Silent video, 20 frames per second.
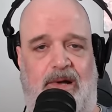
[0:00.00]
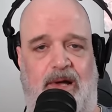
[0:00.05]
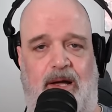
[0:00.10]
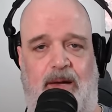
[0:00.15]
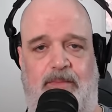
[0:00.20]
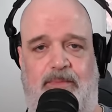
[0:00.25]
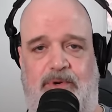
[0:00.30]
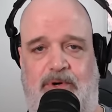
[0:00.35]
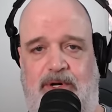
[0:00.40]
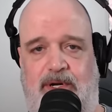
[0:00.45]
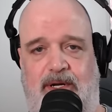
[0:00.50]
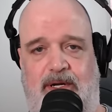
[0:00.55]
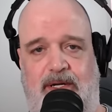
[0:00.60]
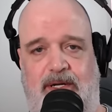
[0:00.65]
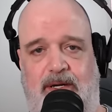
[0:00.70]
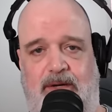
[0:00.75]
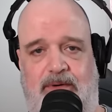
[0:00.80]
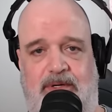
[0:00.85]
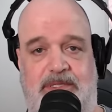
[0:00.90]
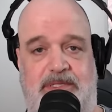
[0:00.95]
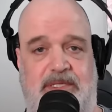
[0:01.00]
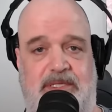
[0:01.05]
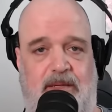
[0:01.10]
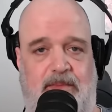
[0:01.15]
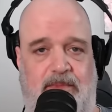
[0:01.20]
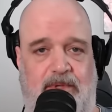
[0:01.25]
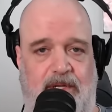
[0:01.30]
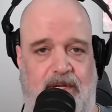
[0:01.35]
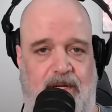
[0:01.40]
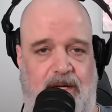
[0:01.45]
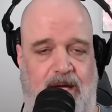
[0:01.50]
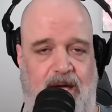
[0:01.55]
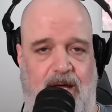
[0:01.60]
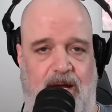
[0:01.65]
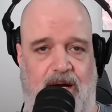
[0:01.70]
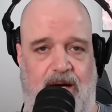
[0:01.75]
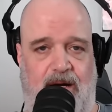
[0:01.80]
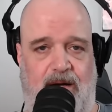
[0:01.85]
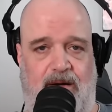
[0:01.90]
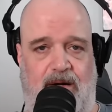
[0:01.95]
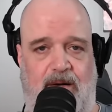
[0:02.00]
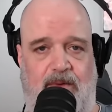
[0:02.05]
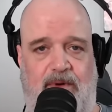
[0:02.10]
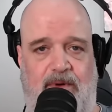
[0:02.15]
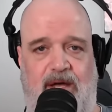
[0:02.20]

and put, you know, assembled in Canada on it.